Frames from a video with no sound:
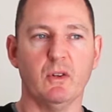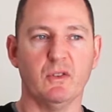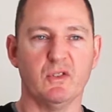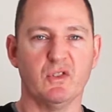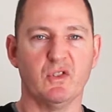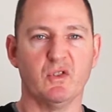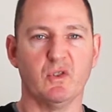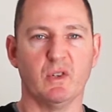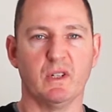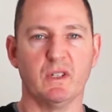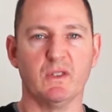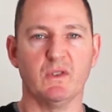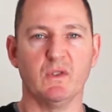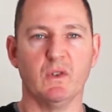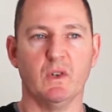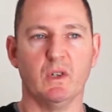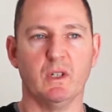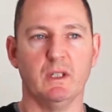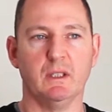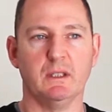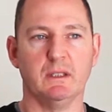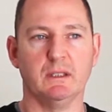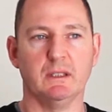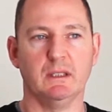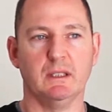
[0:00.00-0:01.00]
strings
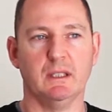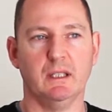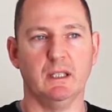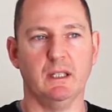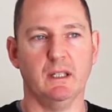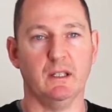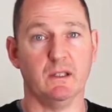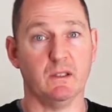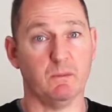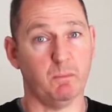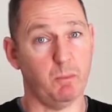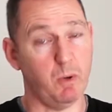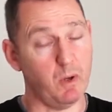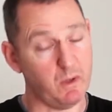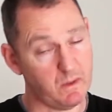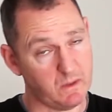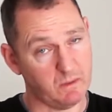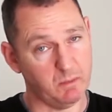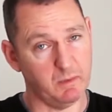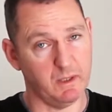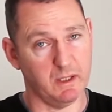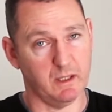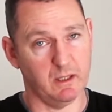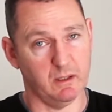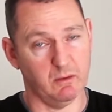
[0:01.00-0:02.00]
on it, it's
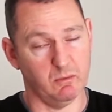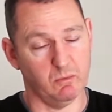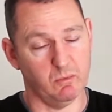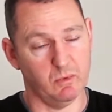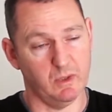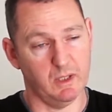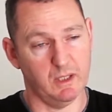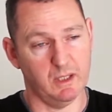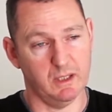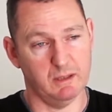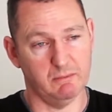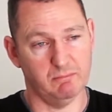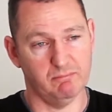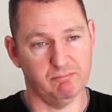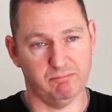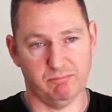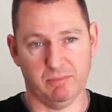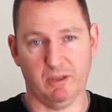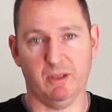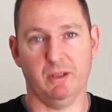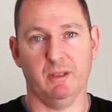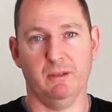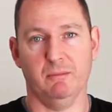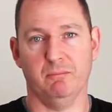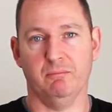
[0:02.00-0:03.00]
possibly going to really
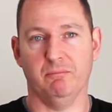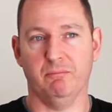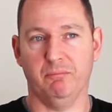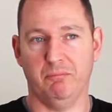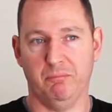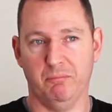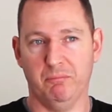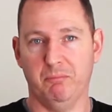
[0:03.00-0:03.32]
kind of